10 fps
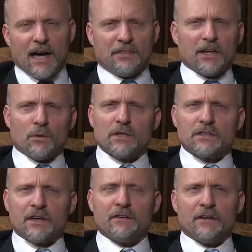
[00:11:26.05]
I think once,
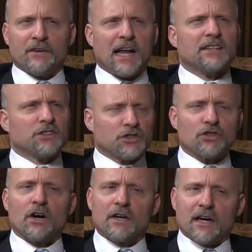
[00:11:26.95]
if it hasn't
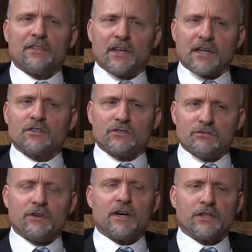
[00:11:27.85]
started, I think it's
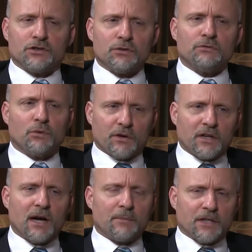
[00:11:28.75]
very soon
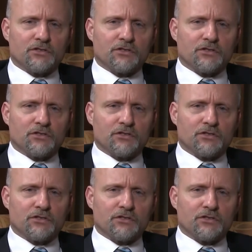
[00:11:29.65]
forthcoming.